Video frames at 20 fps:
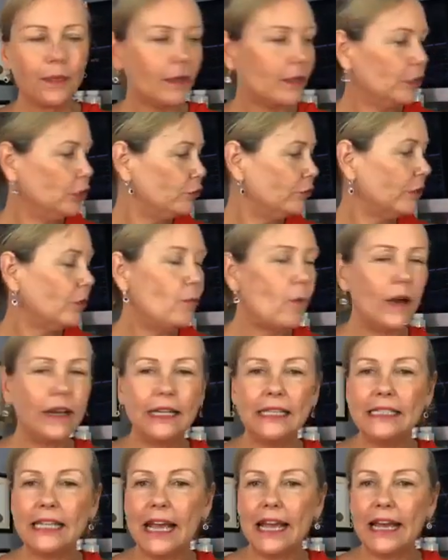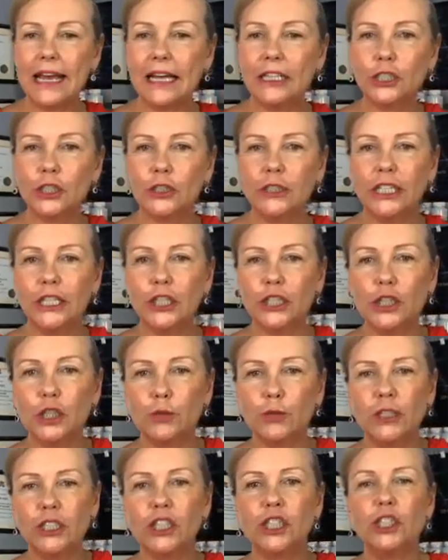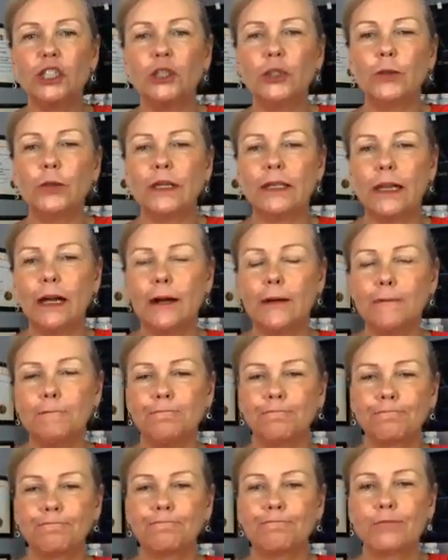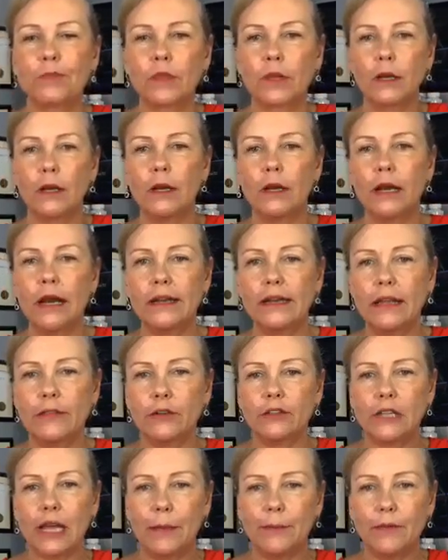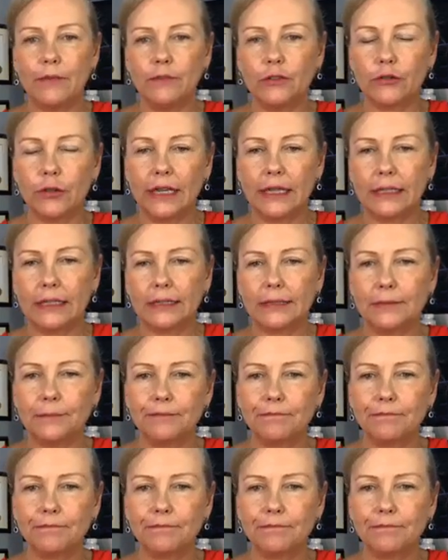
You drink one a day. Angela, you can switch to another type of drink.